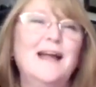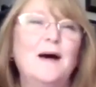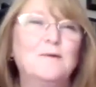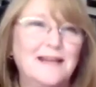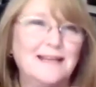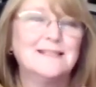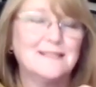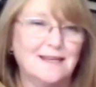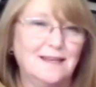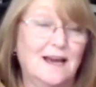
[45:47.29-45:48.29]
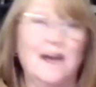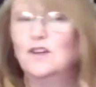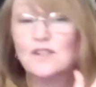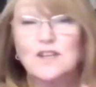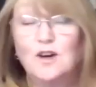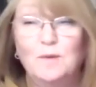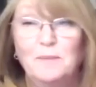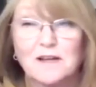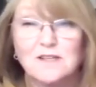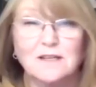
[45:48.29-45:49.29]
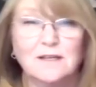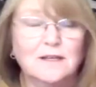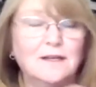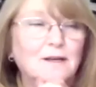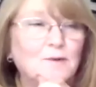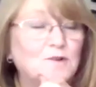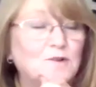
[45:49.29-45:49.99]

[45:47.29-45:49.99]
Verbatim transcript: I would like to say that. I looked it up actually. What does